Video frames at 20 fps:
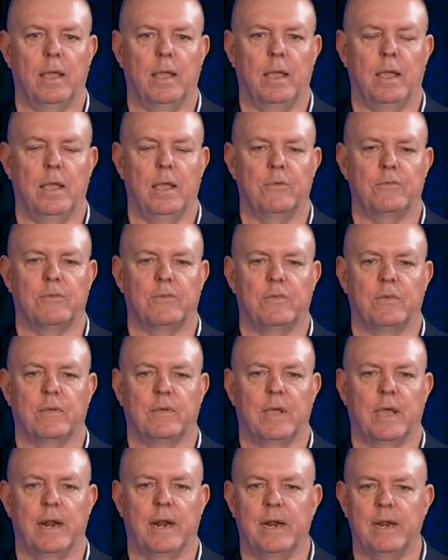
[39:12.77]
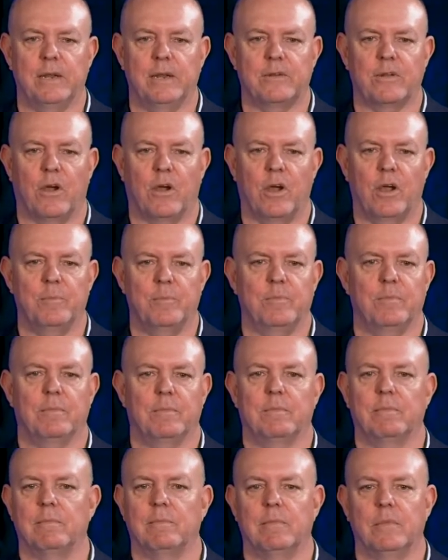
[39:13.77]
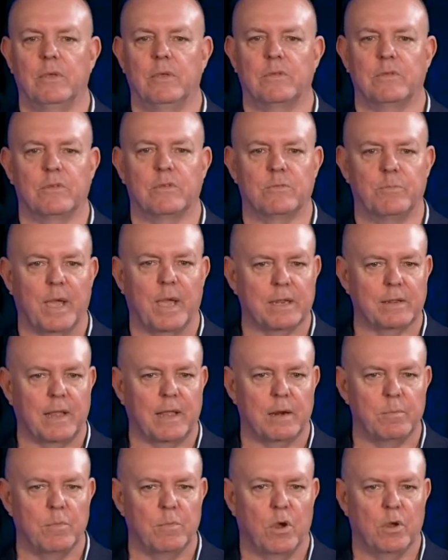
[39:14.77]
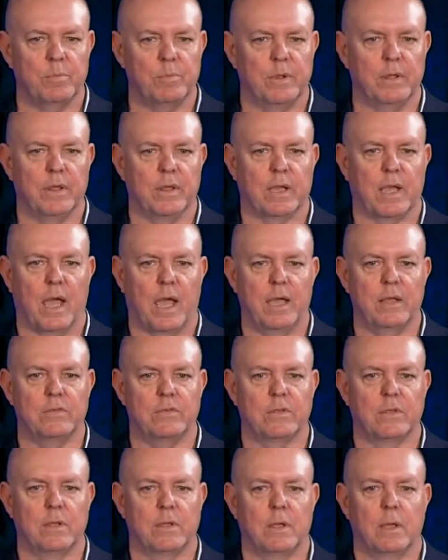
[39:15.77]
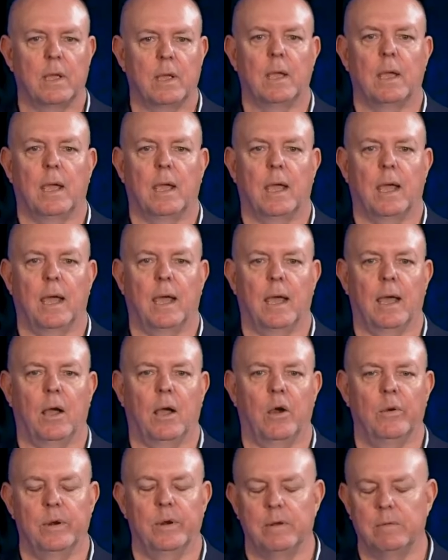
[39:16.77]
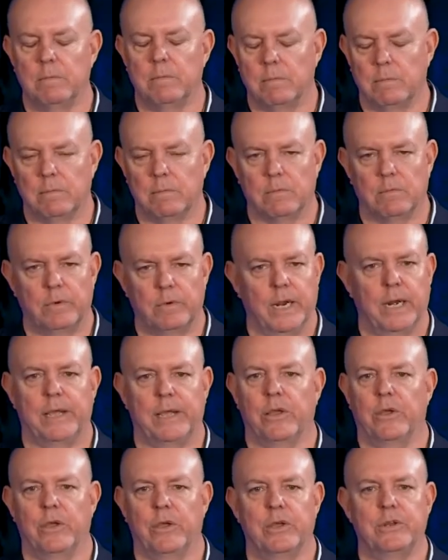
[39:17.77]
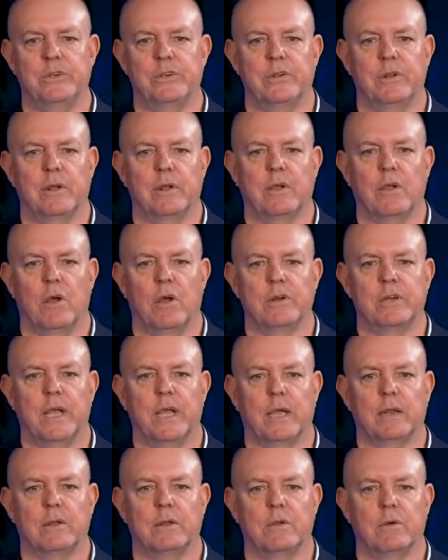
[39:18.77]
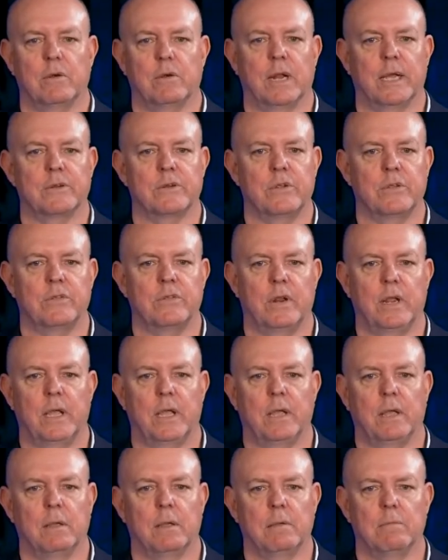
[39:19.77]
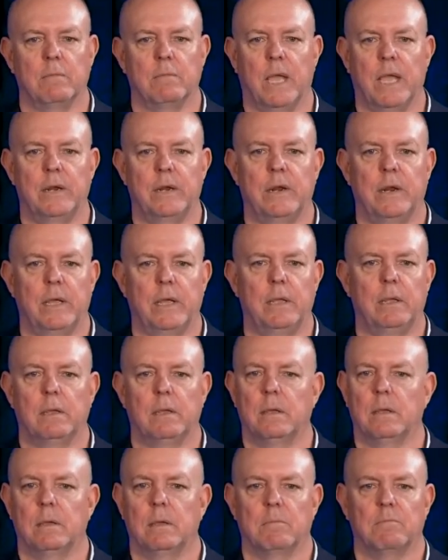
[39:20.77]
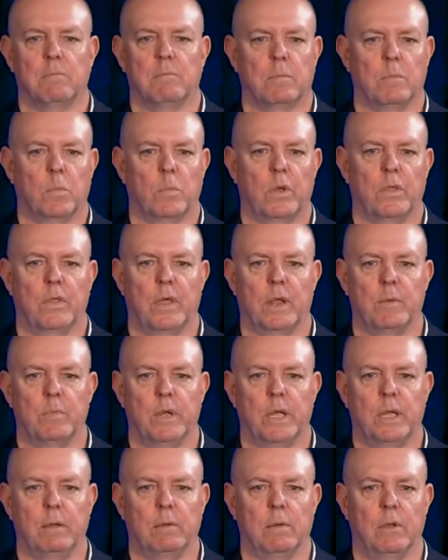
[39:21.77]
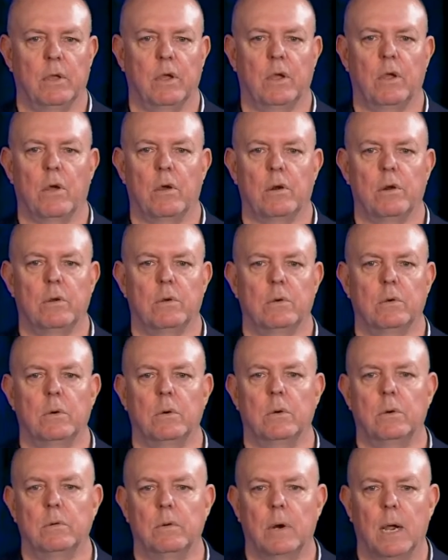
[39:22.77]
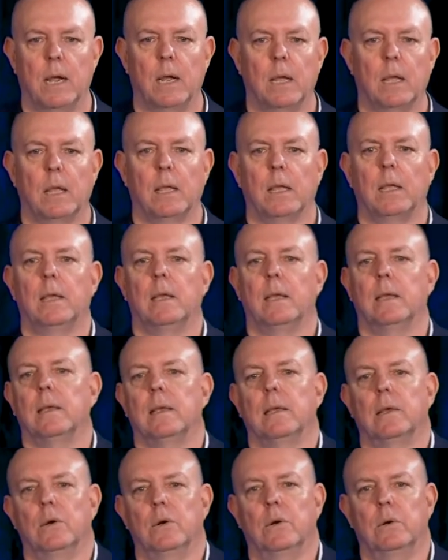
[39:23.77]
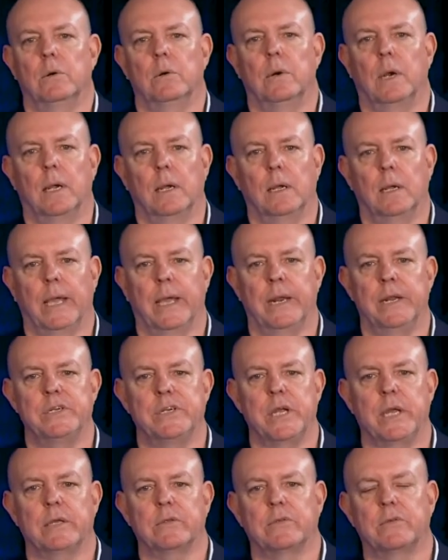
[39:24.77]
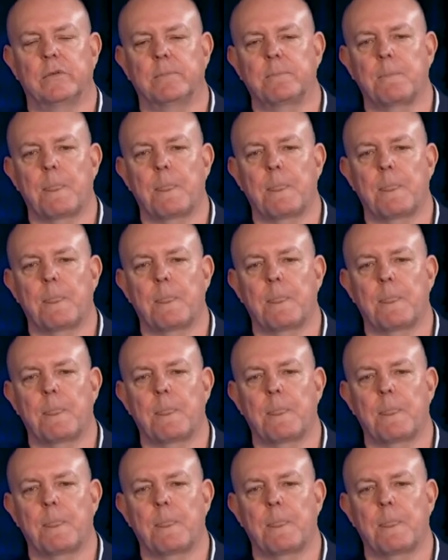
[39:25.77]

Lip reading: If at any time you suspect that might be the case, I would really urge you to contact your electricity entity, whether that be Ergon or Energex,